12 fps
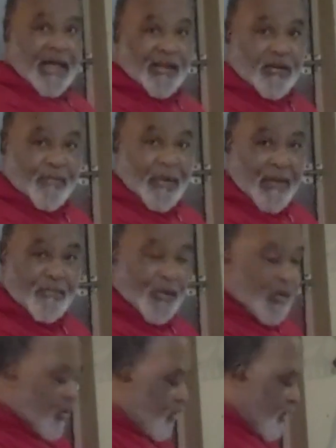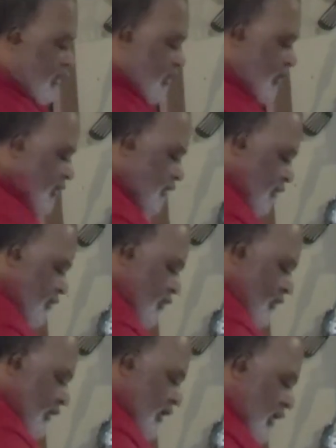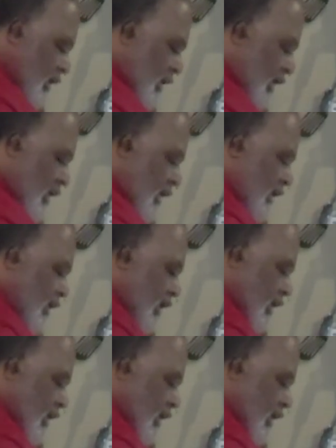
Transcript: got the peppers and